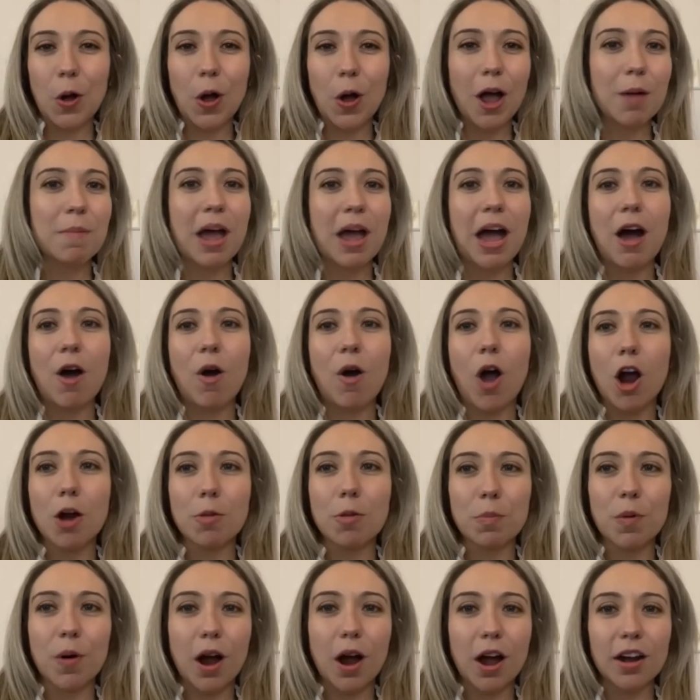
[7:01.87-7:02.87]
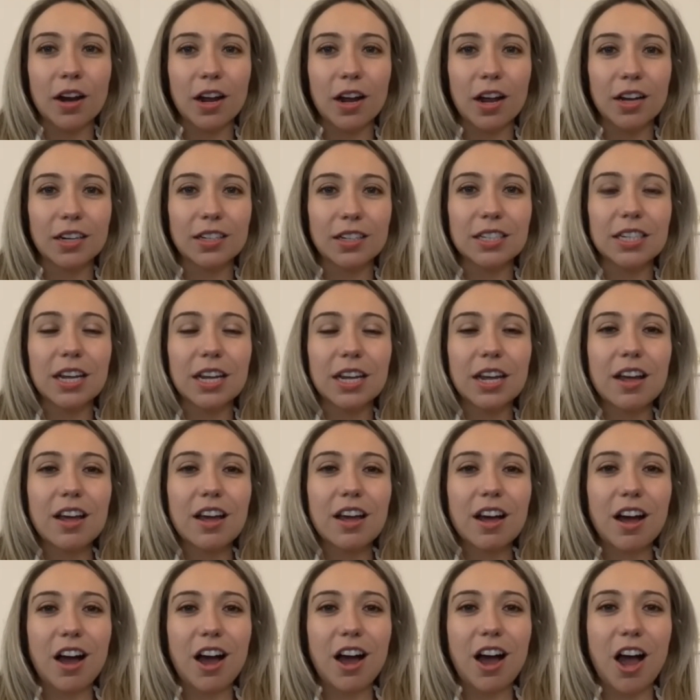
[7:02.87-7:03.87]
about our product.
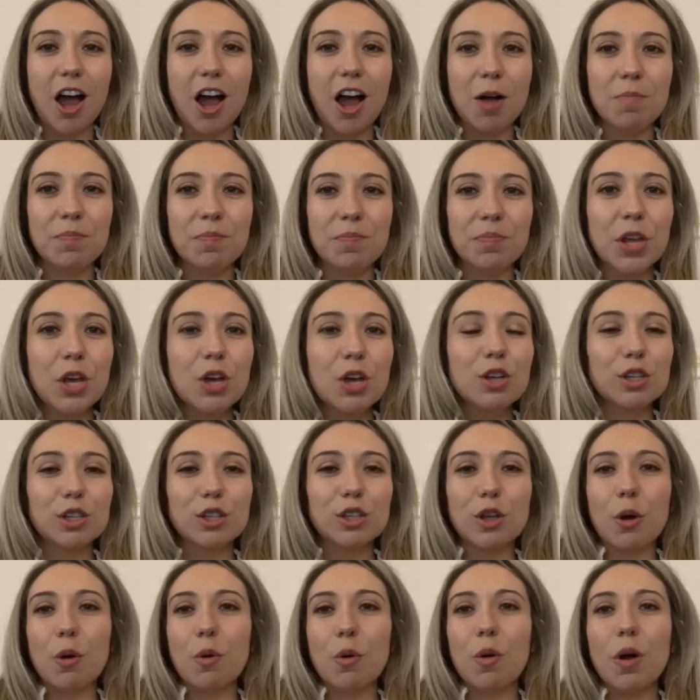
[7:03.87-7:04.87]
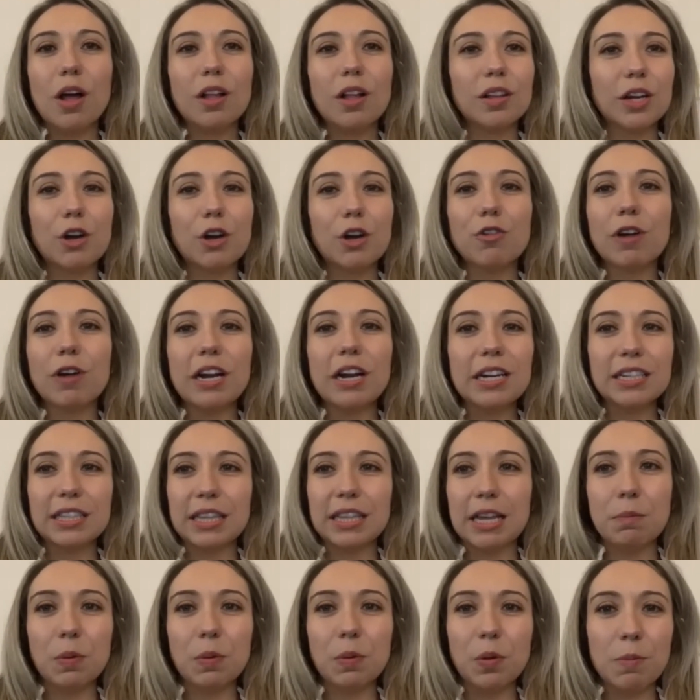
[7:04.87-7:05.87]
So like a great
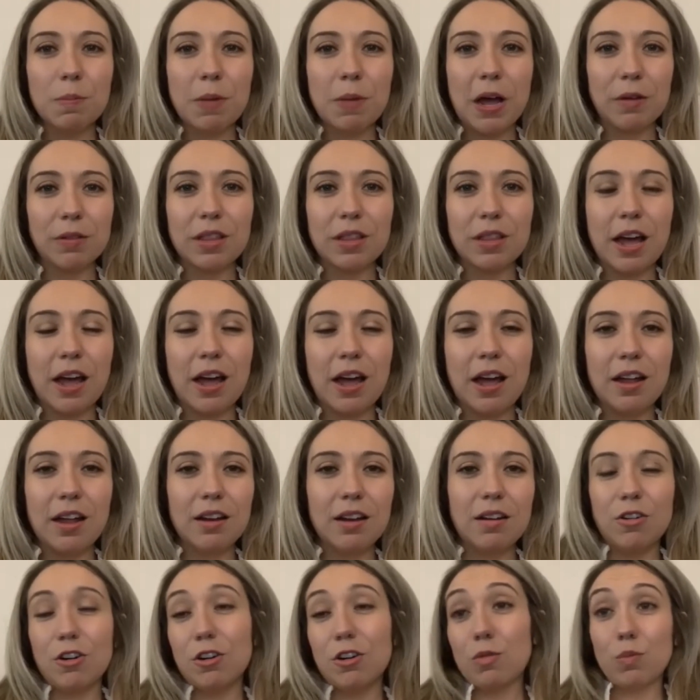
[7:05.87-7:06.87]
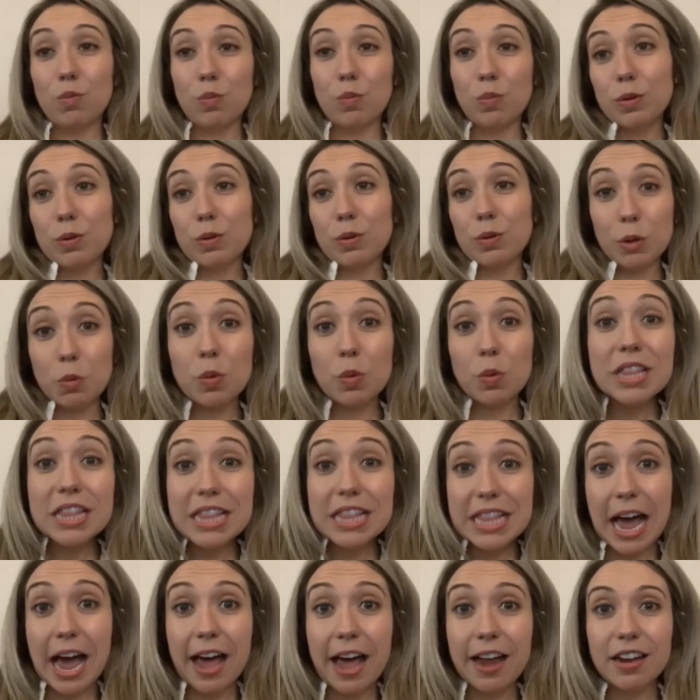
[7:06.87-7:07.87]
example about that, or with
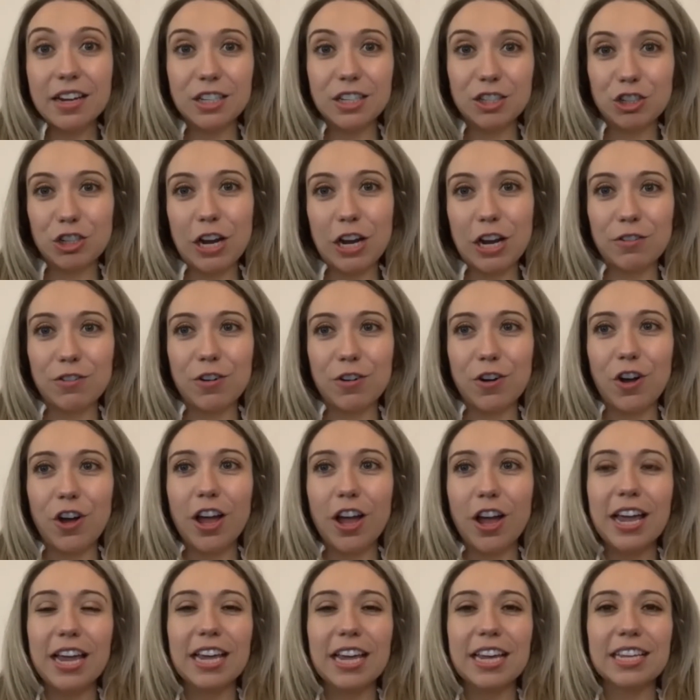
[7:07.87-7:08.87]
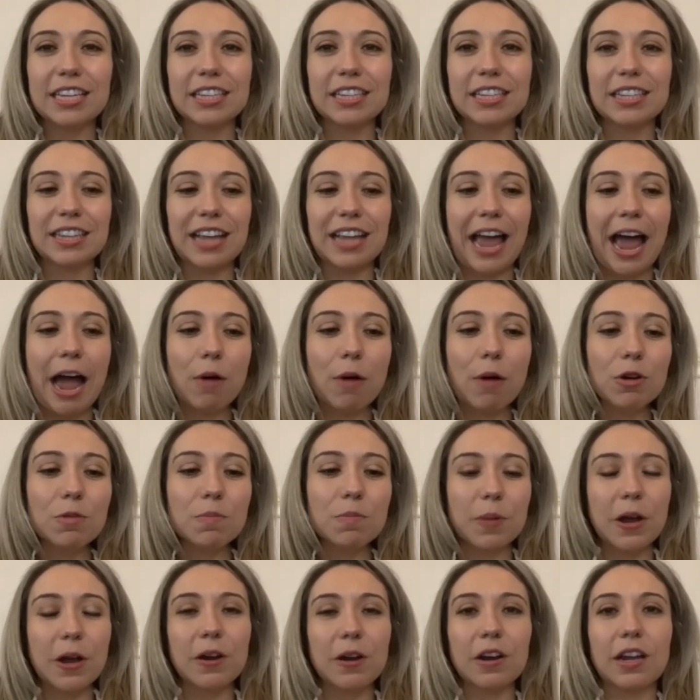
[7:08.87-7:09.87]
that in general, is our
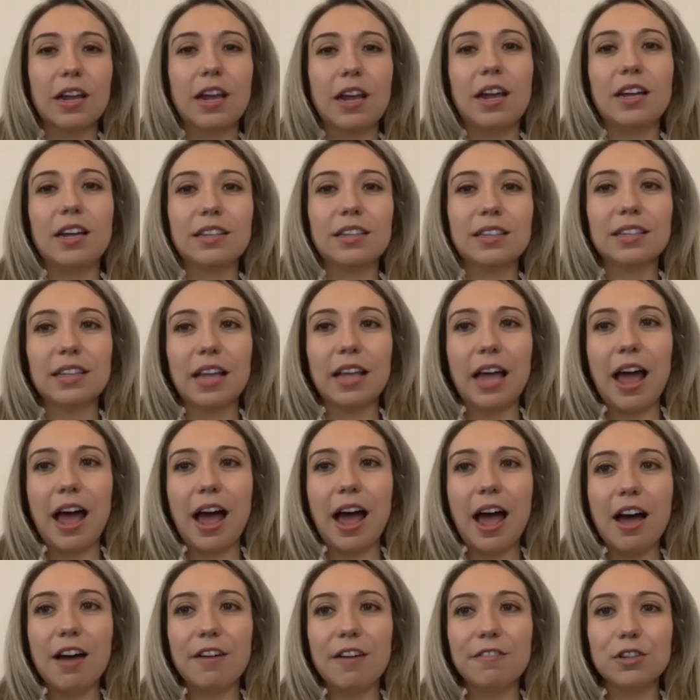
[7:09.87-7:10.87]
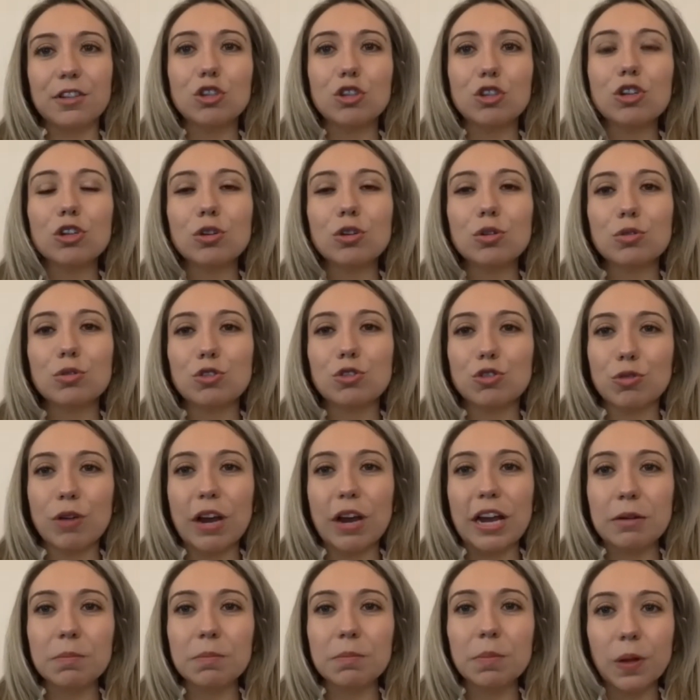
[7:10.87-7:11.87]
barricades have 2
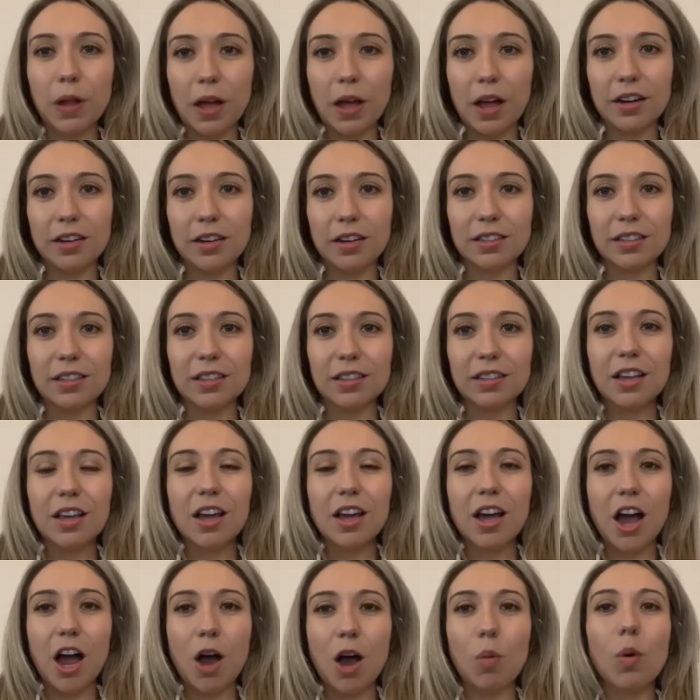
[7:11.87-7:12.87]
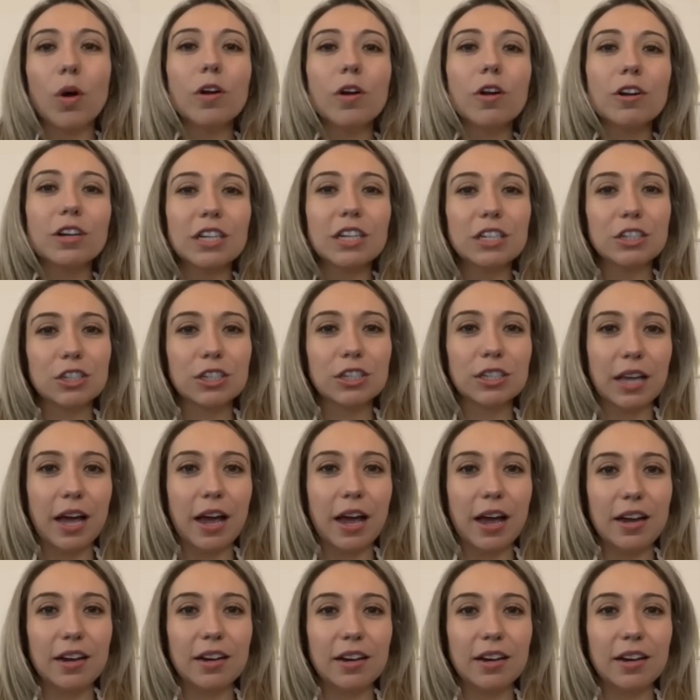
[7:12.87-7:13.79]
drain plugs, one on each side.